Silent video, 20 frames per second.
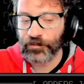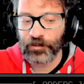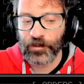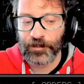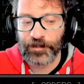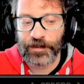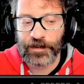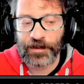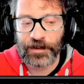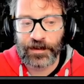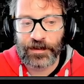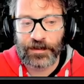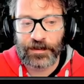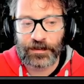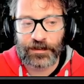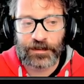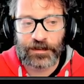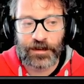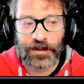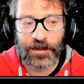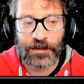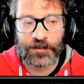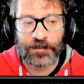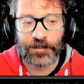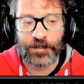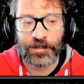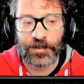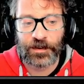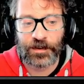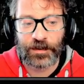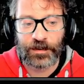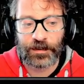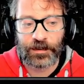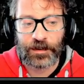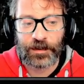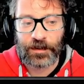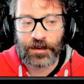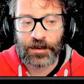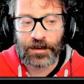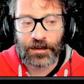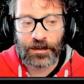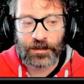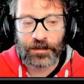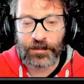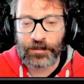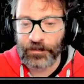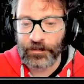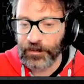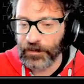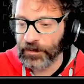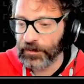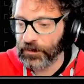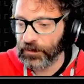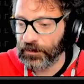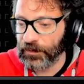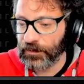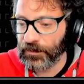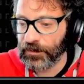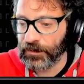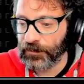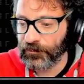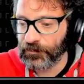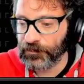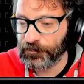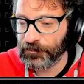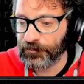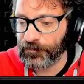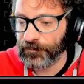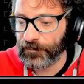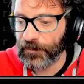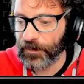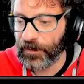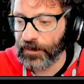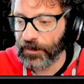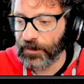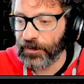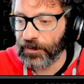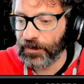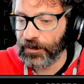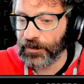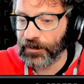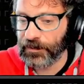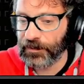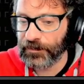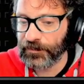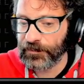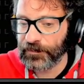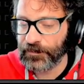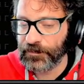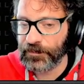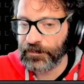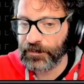drop a laser bot because I love them, and